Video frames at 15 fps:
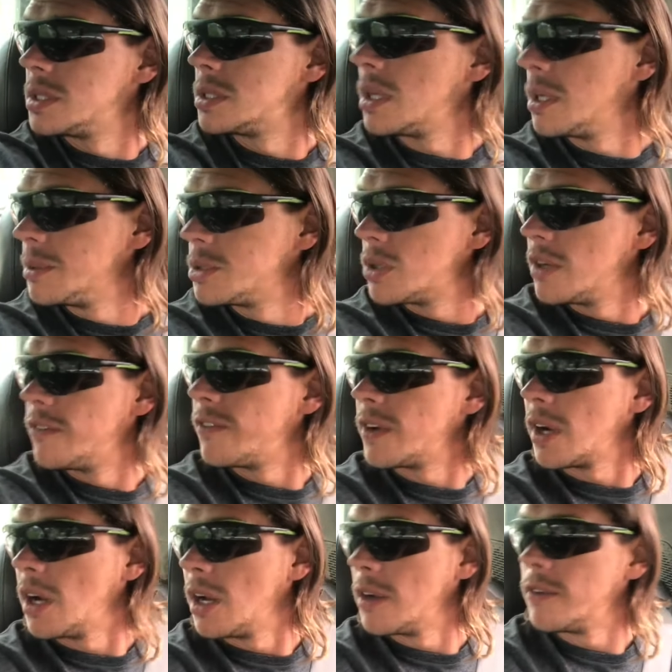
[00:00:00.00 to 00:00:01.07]
so I'm trying to figure
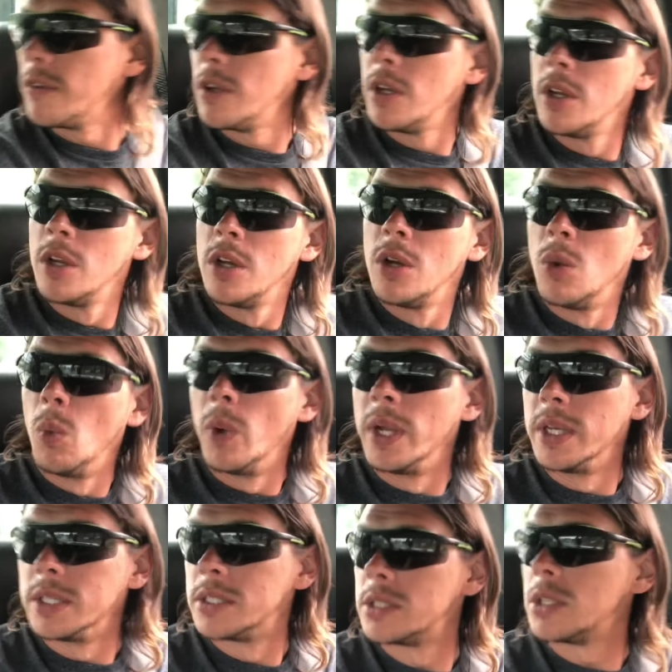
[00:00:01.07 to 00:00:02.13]
out when
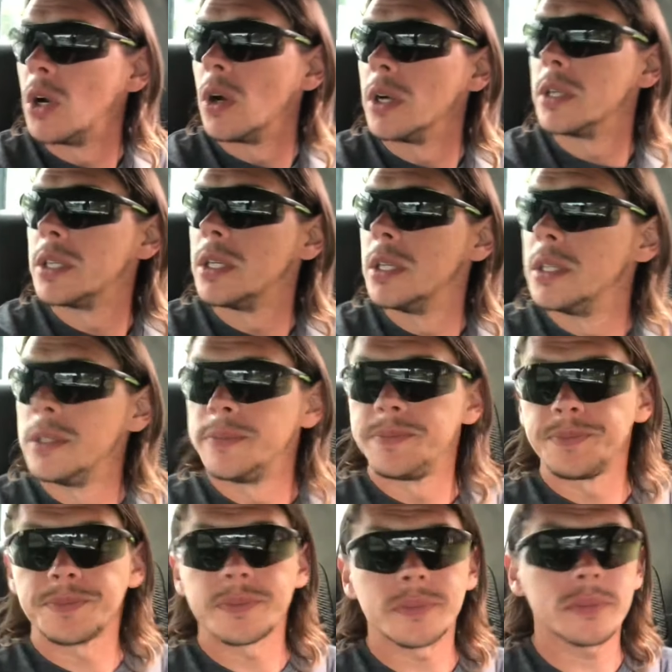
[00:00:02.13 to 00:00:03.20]
to start
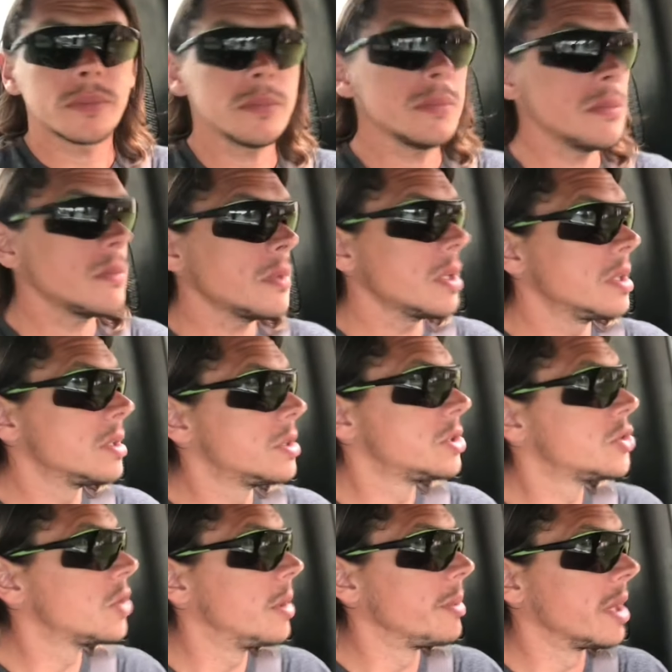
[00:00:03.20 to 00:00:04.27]
with
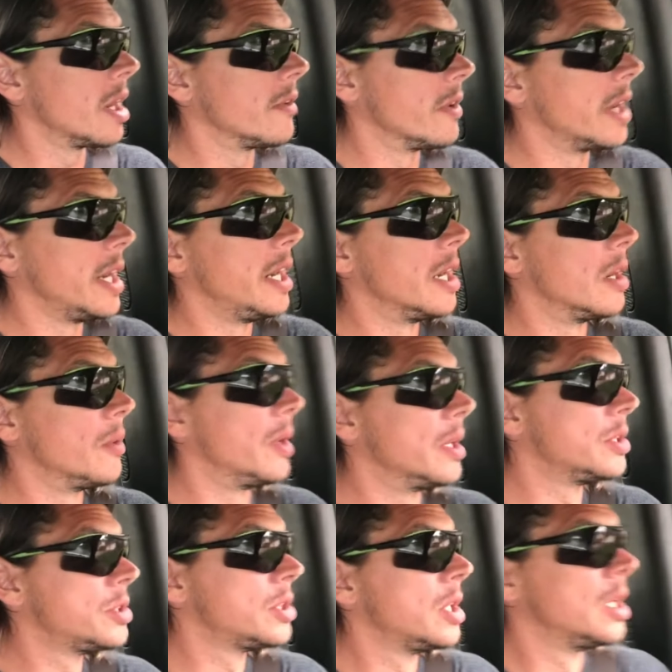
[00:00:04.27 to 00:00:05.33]
trimming over here, which
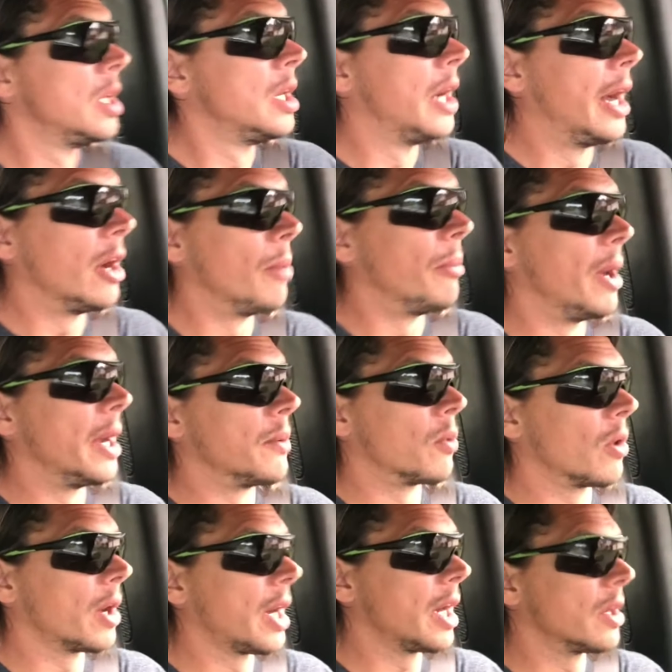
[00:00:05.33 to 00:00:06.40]
I don't mind
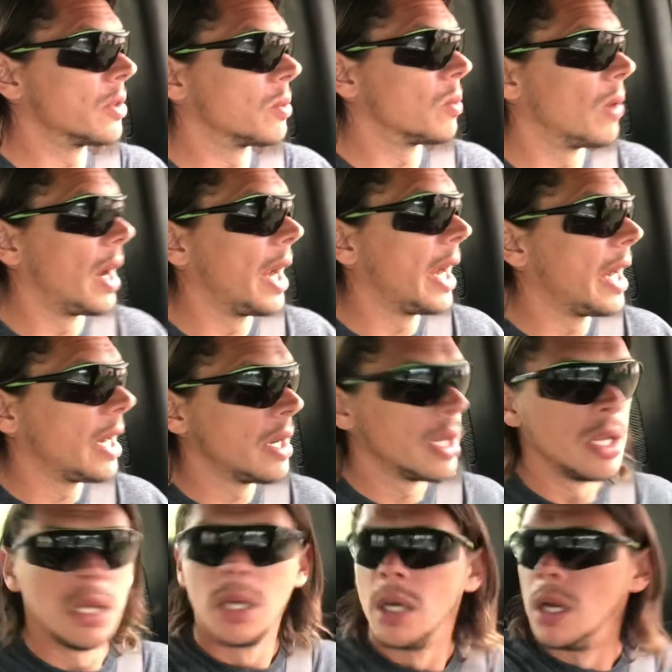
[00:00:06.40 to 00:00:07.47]
working in the rain.
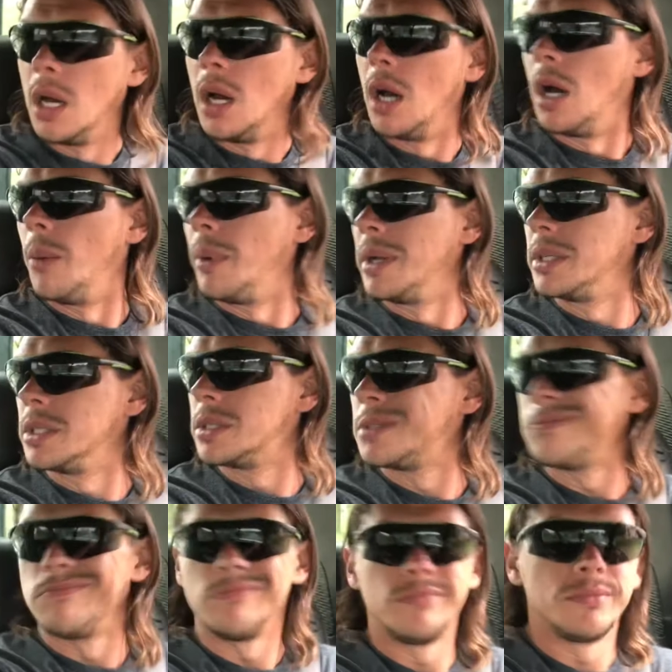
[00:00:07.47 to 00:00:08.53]
Um, I just
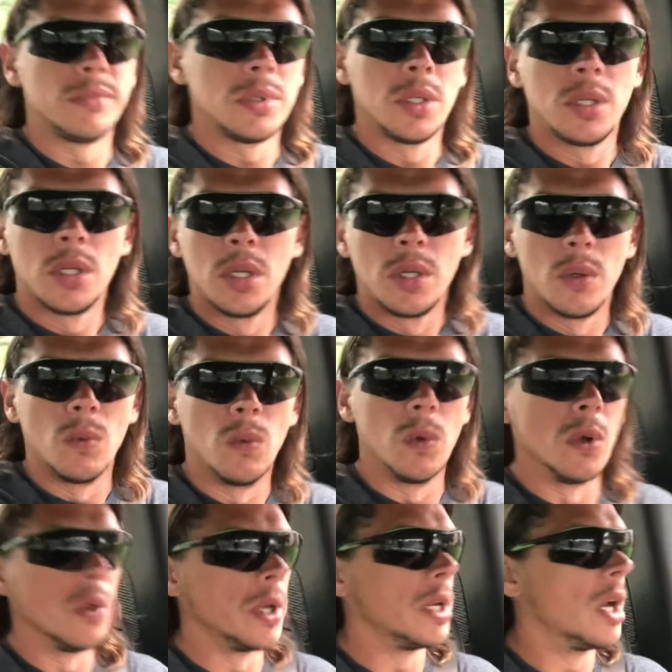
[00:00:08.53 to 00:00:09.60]

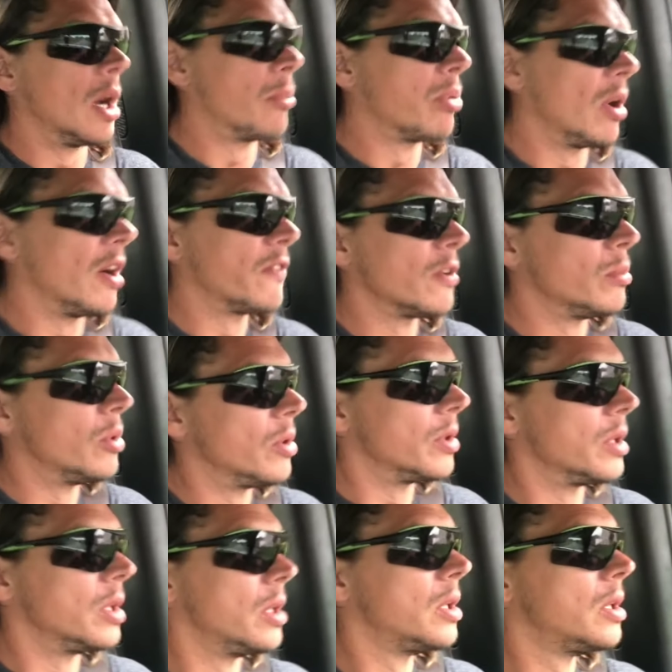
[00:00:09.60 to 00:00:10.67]
really not preferable
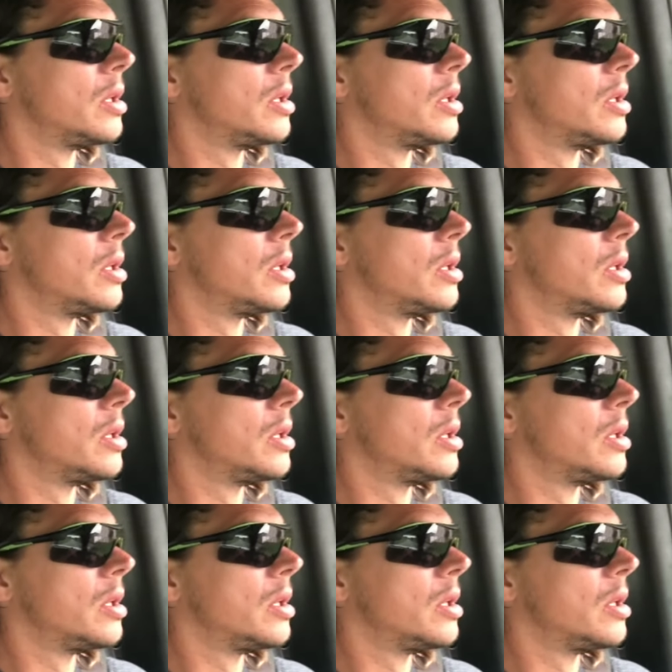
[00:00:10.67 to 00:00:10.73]
to